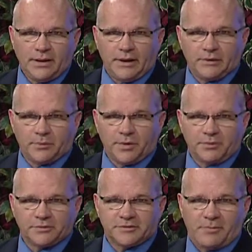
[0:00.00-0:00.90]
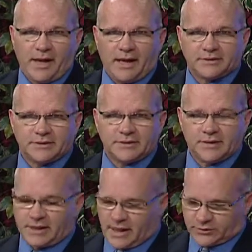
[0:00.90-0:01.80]
And the purpose of passing
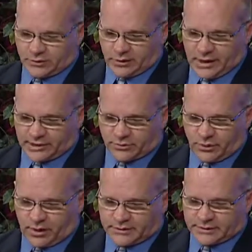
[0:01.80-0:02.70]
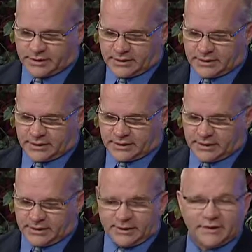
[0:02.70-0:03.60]
the natural rights law is
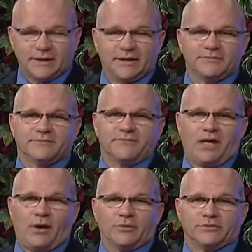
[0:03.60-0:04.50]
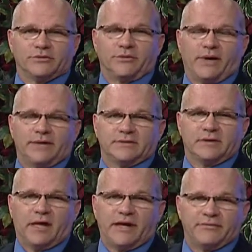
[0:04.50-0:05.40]
it gives flowers the right to
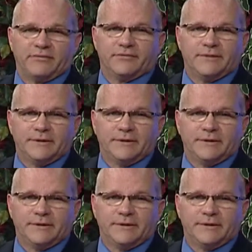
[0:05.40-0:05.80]
life.